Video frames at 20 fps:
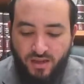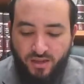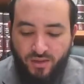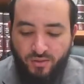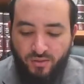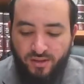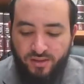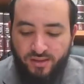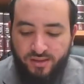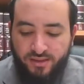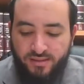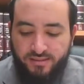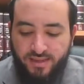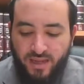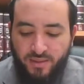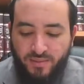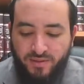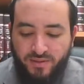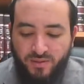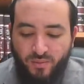During this
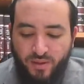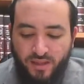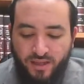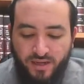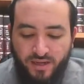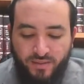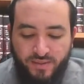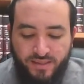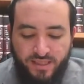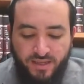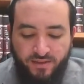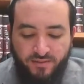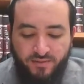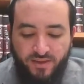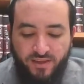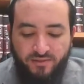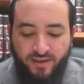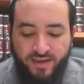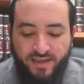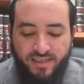time as well, he
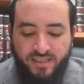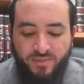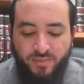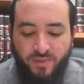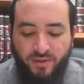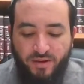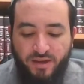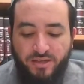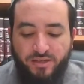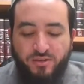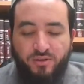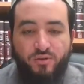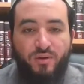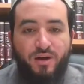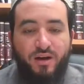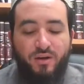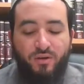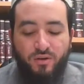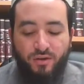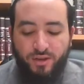received divine inspiration,
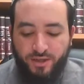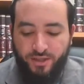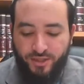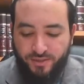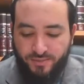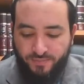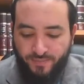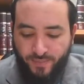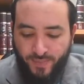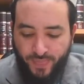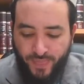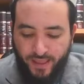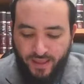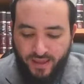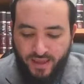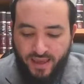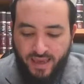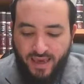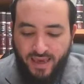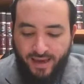Ruach HaKodesh,
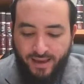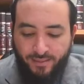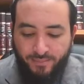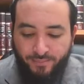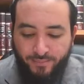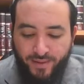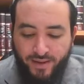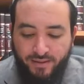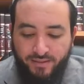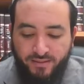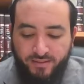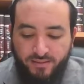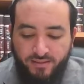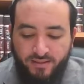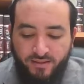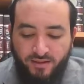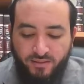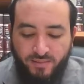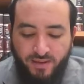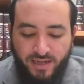and
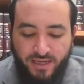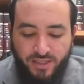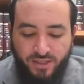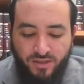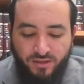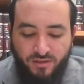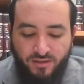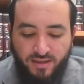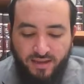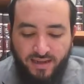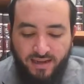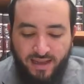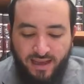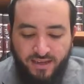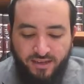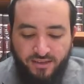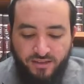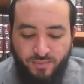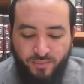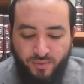merited the revelation of
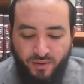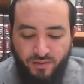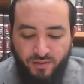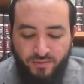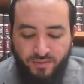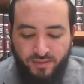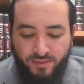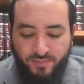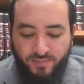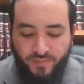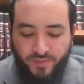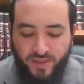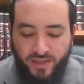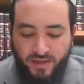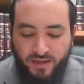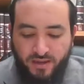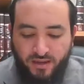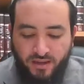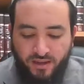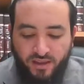Elijah the prophet.
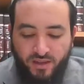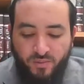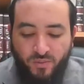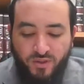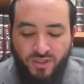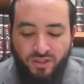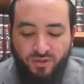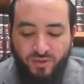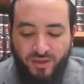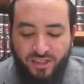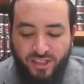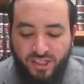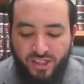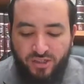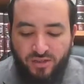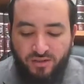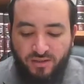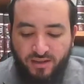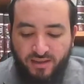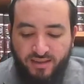There was a
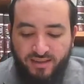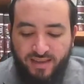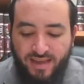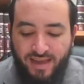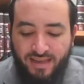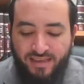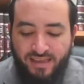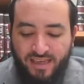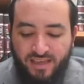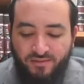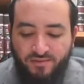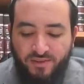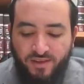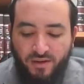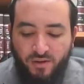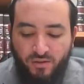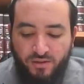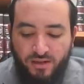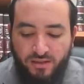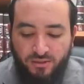tradition that if
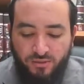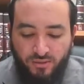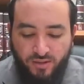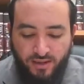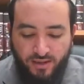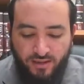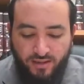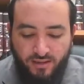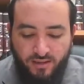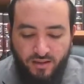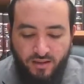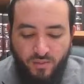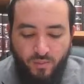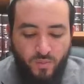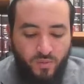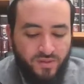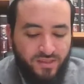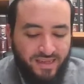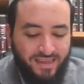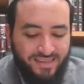the oral Torah
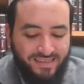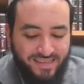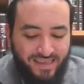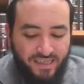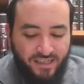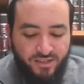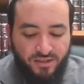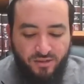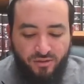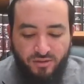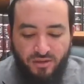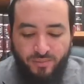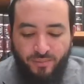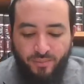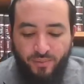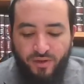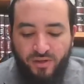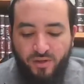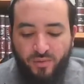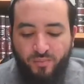was endangered to the
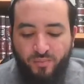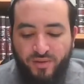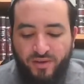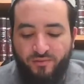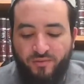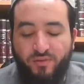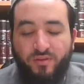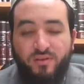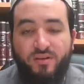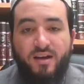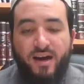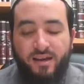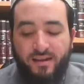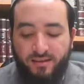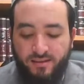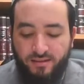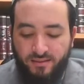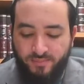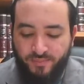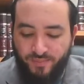point of being
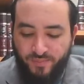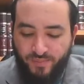forgotten,